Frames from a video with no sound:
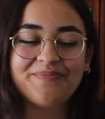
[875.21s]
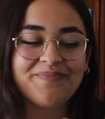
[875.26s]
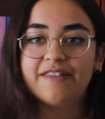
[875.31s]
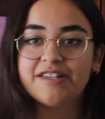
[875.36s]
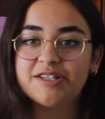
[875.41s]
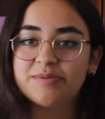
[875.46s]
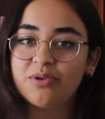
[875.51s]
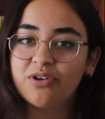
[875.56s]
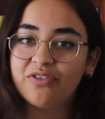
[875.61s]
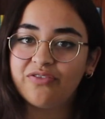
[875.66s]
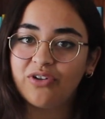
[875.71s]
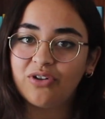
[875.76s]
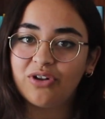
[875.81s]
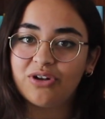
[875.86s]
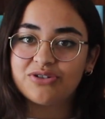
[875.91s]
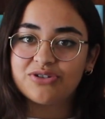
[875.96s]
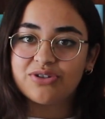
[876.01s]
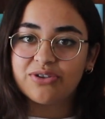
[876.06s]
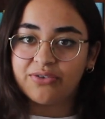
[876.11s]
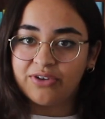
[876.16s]
This book
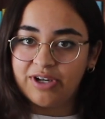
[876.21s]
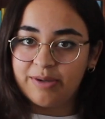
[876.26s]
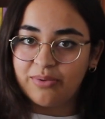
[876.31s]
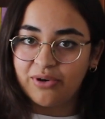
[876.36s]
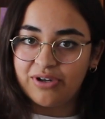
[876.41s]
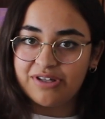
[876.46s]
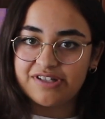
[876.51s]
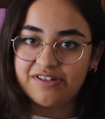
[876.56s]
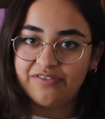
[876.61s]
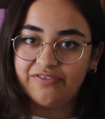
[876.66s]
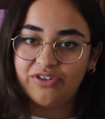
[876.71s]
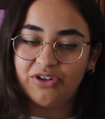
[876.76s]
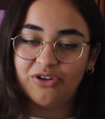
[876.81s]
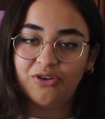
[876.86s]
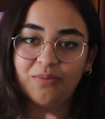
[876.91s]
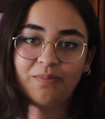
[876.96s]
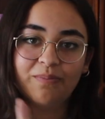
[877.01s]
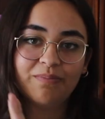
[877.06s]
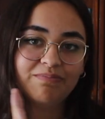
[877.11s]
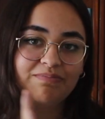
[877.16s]
follows 3 points of
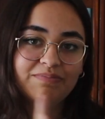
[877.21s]
view.